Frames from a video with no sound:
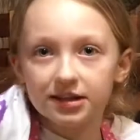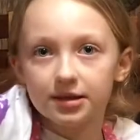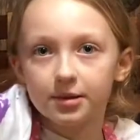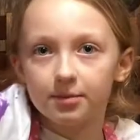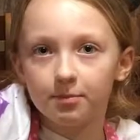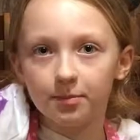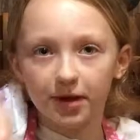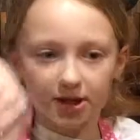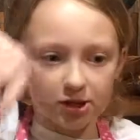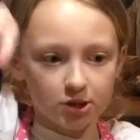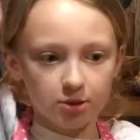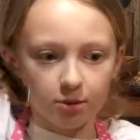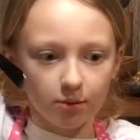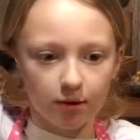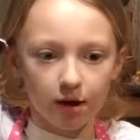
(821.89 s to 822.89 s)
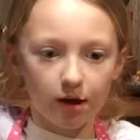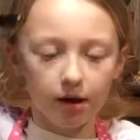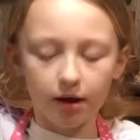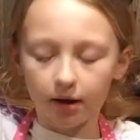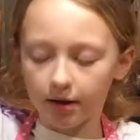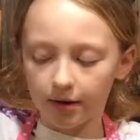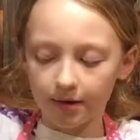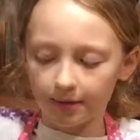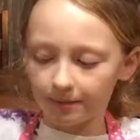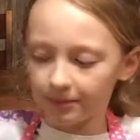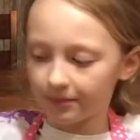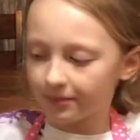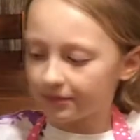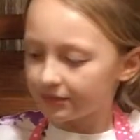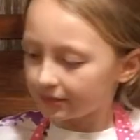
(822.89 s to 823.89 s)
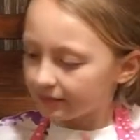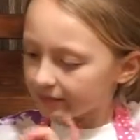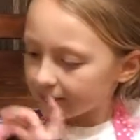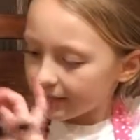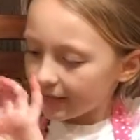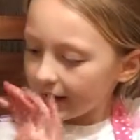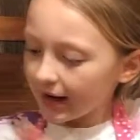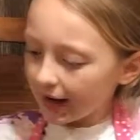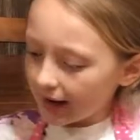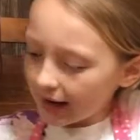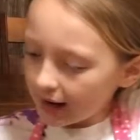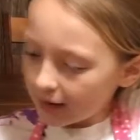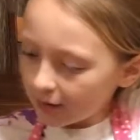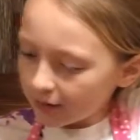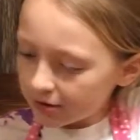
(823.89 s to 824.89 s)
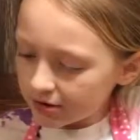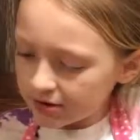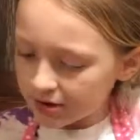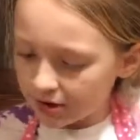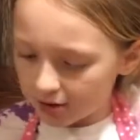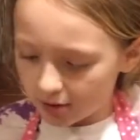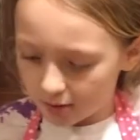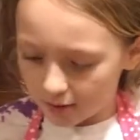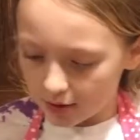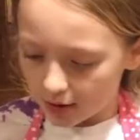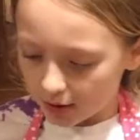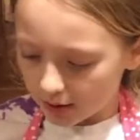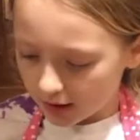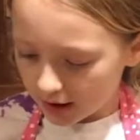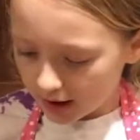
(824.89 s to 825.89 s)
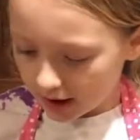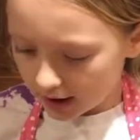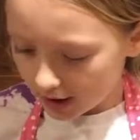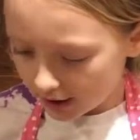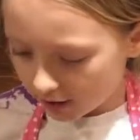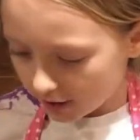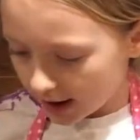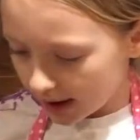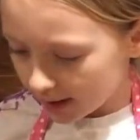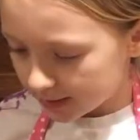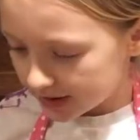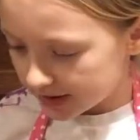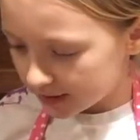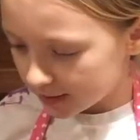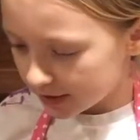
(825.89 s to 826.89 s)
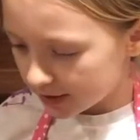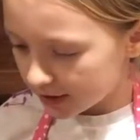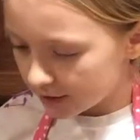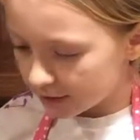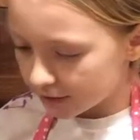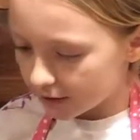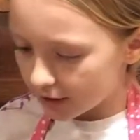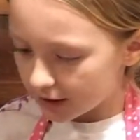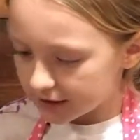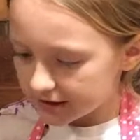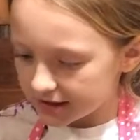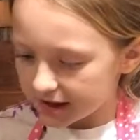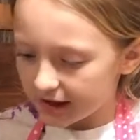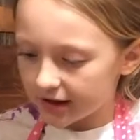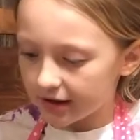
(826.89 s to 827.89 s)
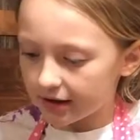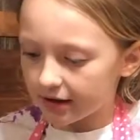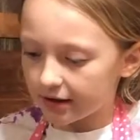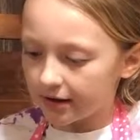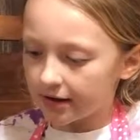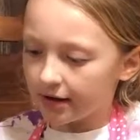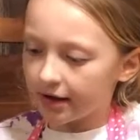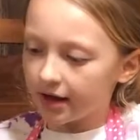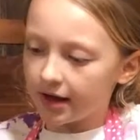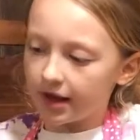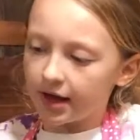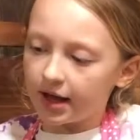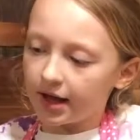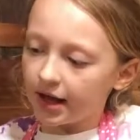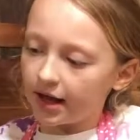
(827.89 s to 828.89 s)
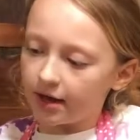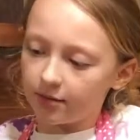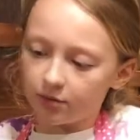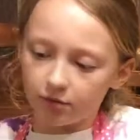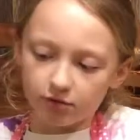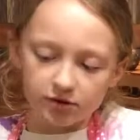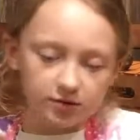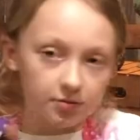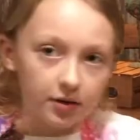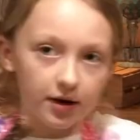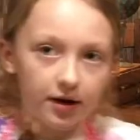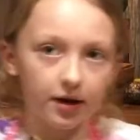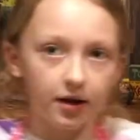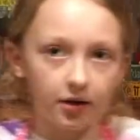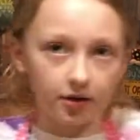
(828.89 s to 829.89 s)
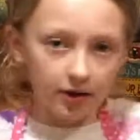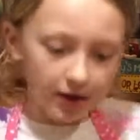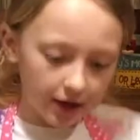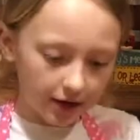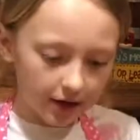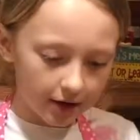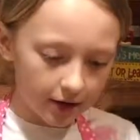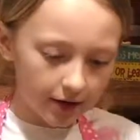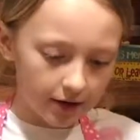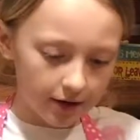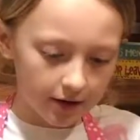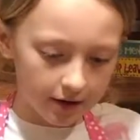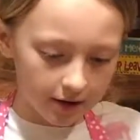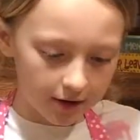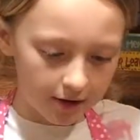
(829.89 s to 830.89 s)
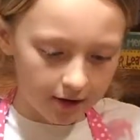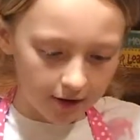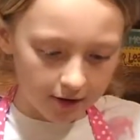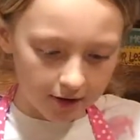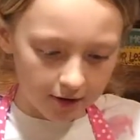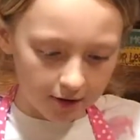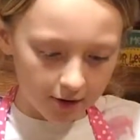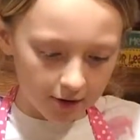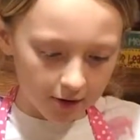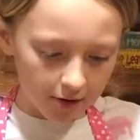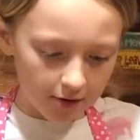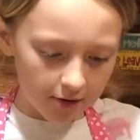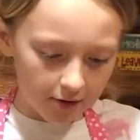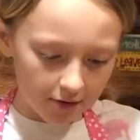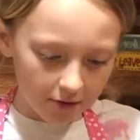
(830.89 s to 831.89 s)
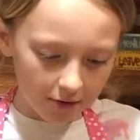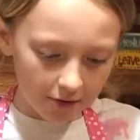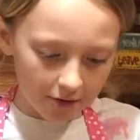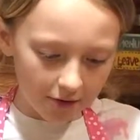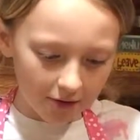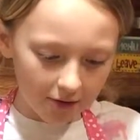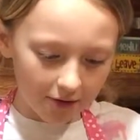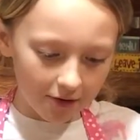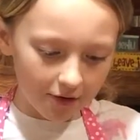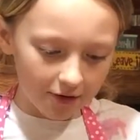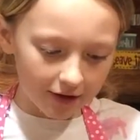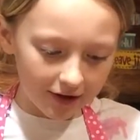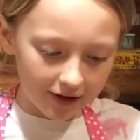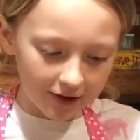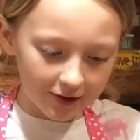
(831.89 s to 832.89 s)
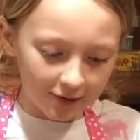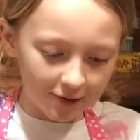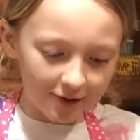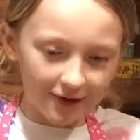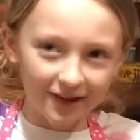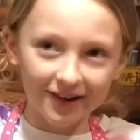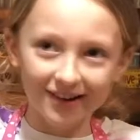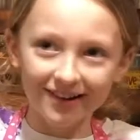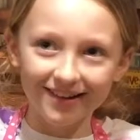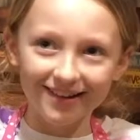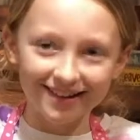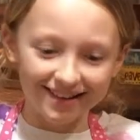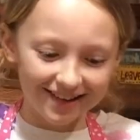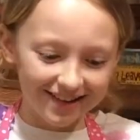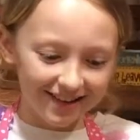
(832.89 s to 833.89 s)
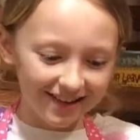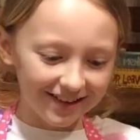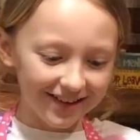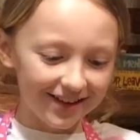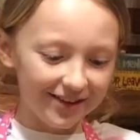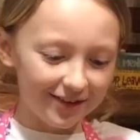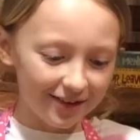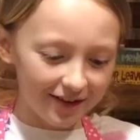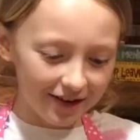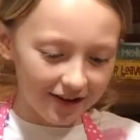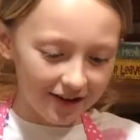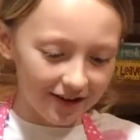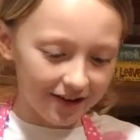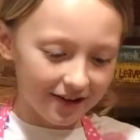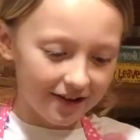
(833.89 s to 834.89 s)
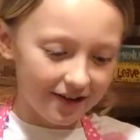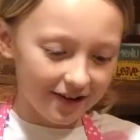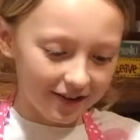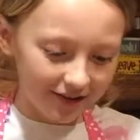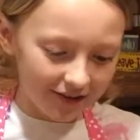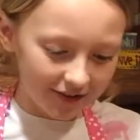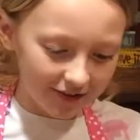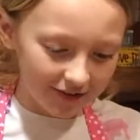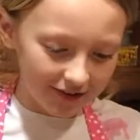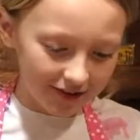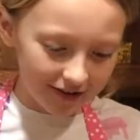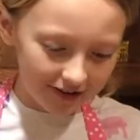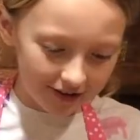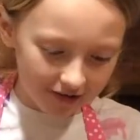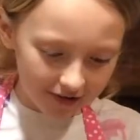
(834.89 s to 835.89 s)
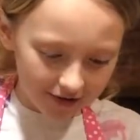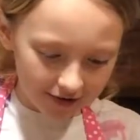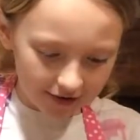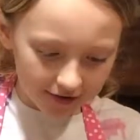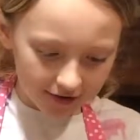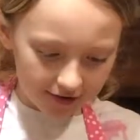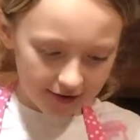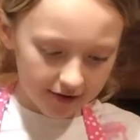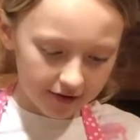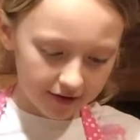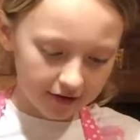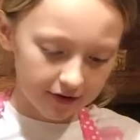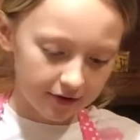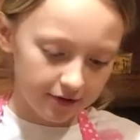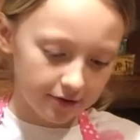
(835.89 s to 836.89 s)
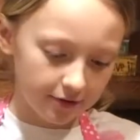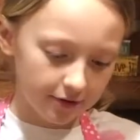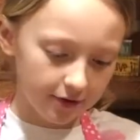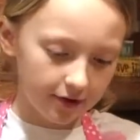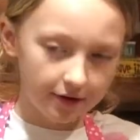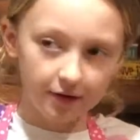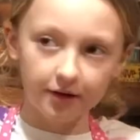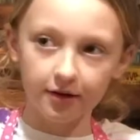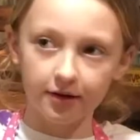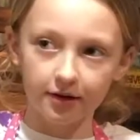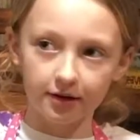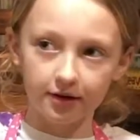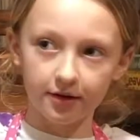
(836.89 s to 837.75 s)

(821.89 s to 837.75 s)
spatula. And so we're gonna grab some of the frosting and we'll spread it on here. Hallelujah, hallelujah, hallelujah. This looks really good.